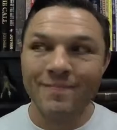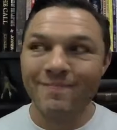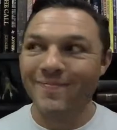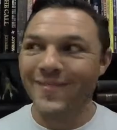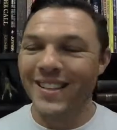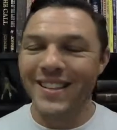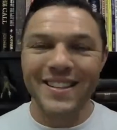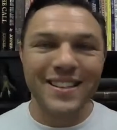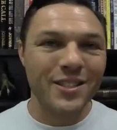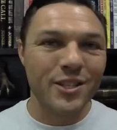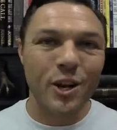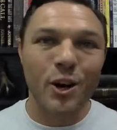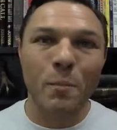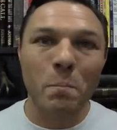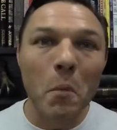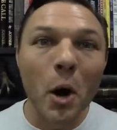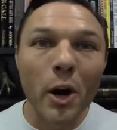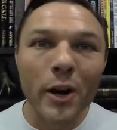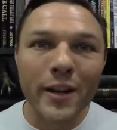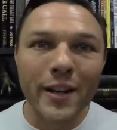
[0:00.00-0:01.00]
And it's all
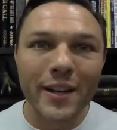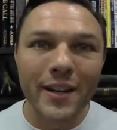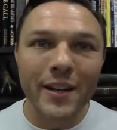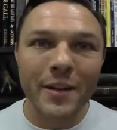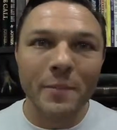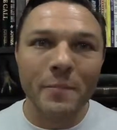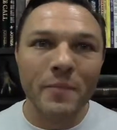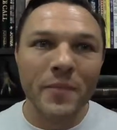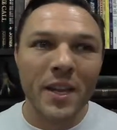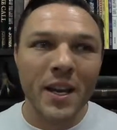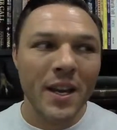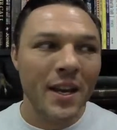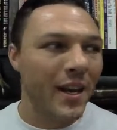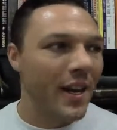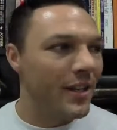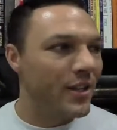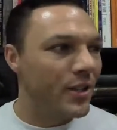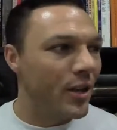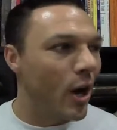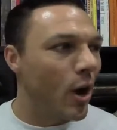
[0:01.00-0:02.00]
marketing.
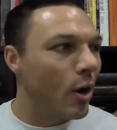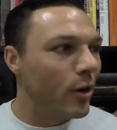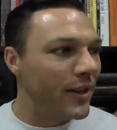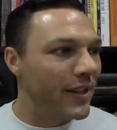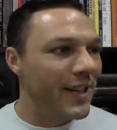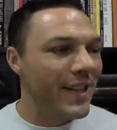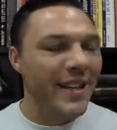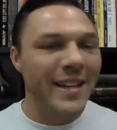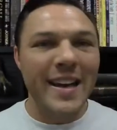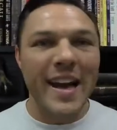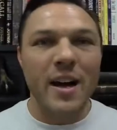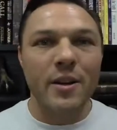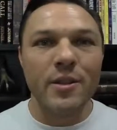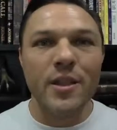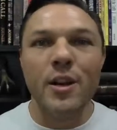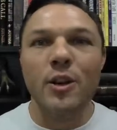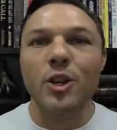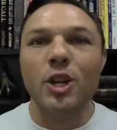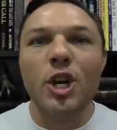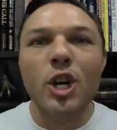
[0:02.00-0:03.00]
It's all getting out
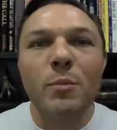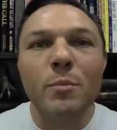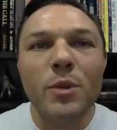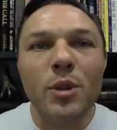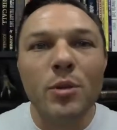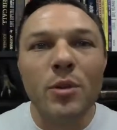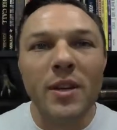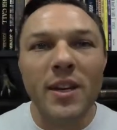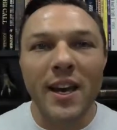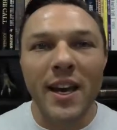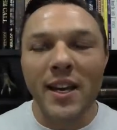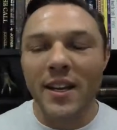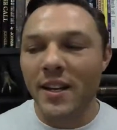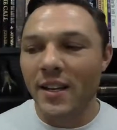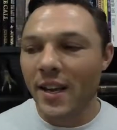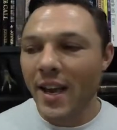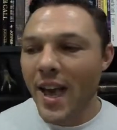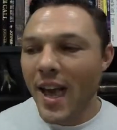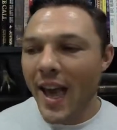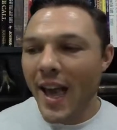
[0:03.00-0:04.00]
there and
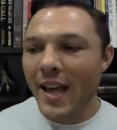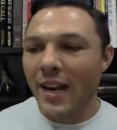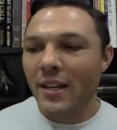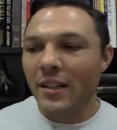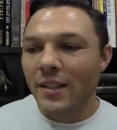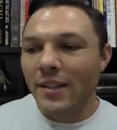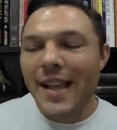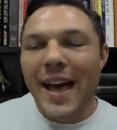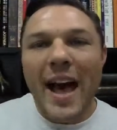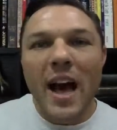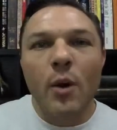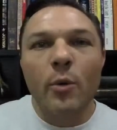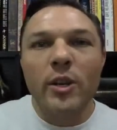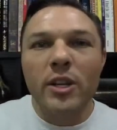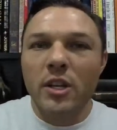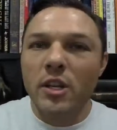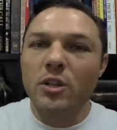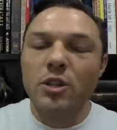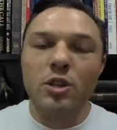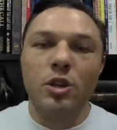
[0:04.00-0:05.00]
communicating and allowing
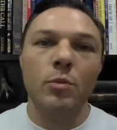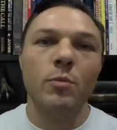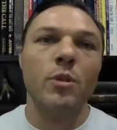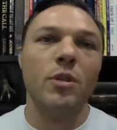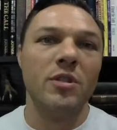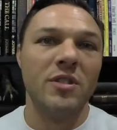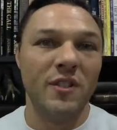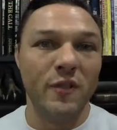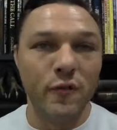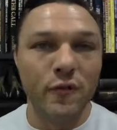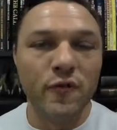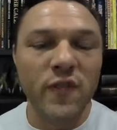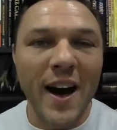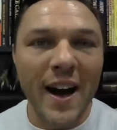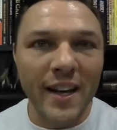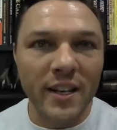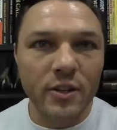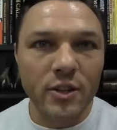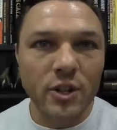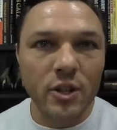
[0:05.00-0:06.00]
consumers to
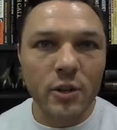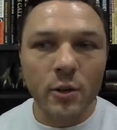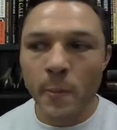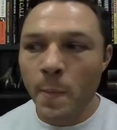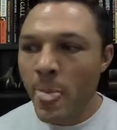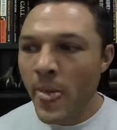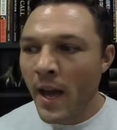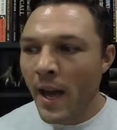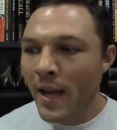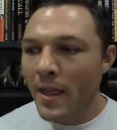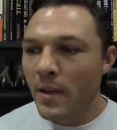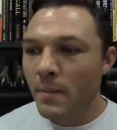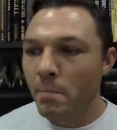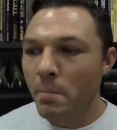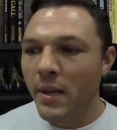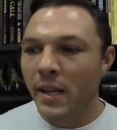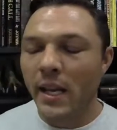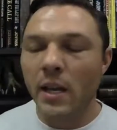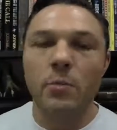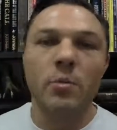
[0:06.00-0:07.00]
find you and then
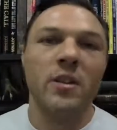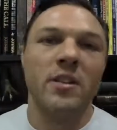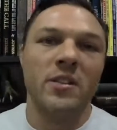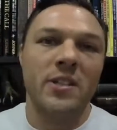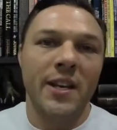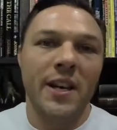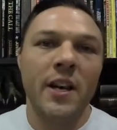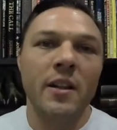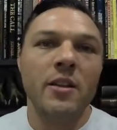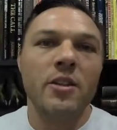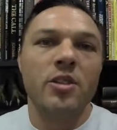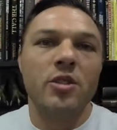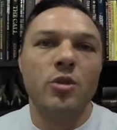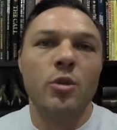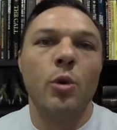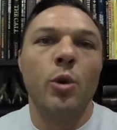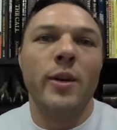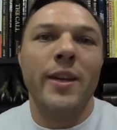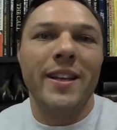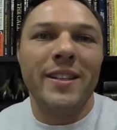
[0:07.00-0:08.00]
being able to tell a
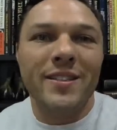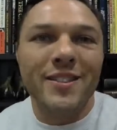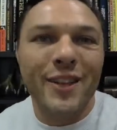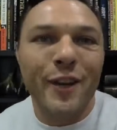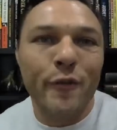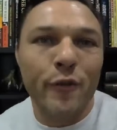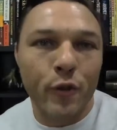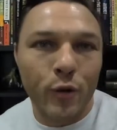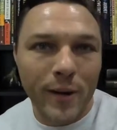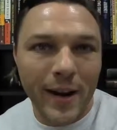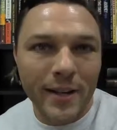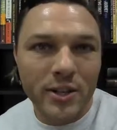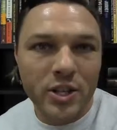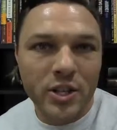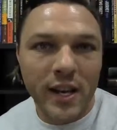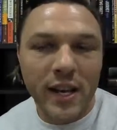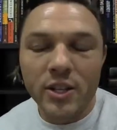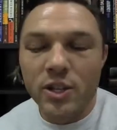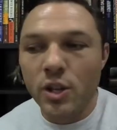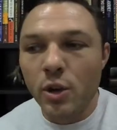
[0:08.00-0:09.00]
story that
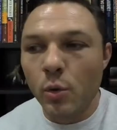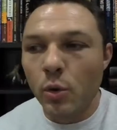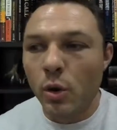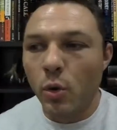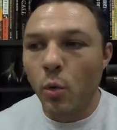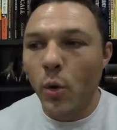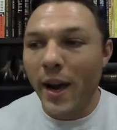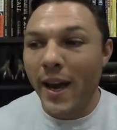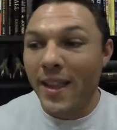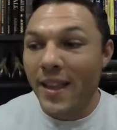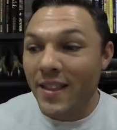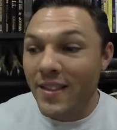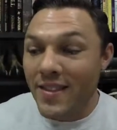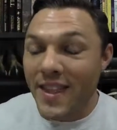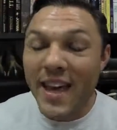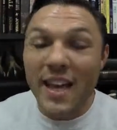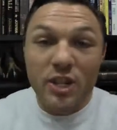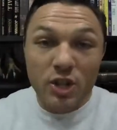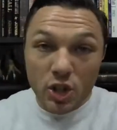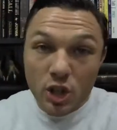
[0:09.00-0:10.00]
differentiates you in a way that
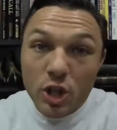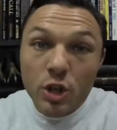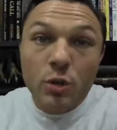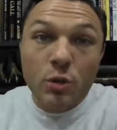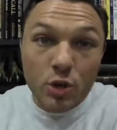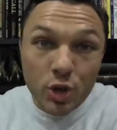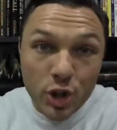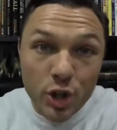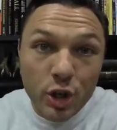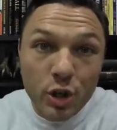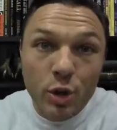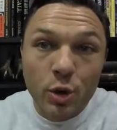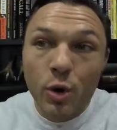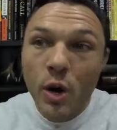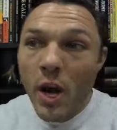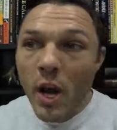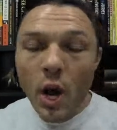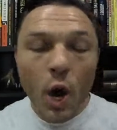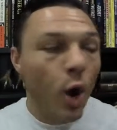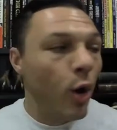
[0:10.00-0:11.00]
they choose you
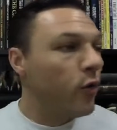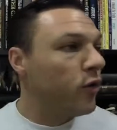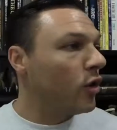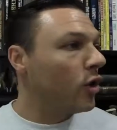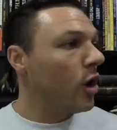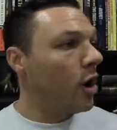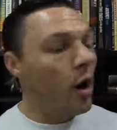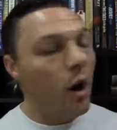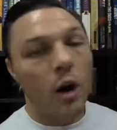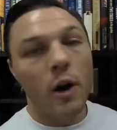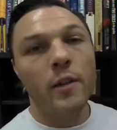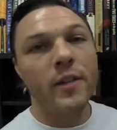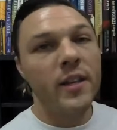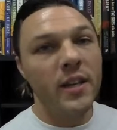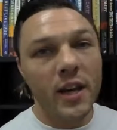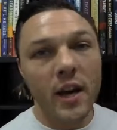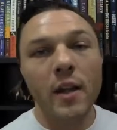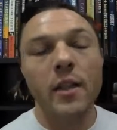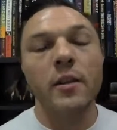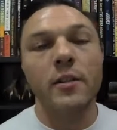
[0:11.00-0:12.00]
over all the
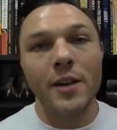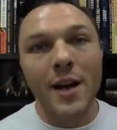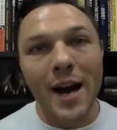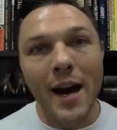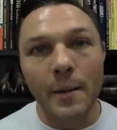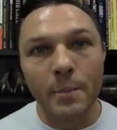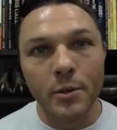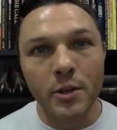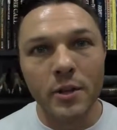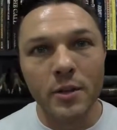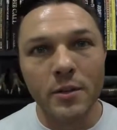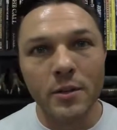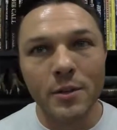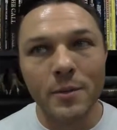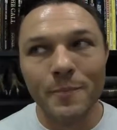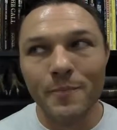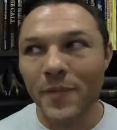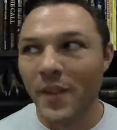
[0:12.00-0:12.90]
other options.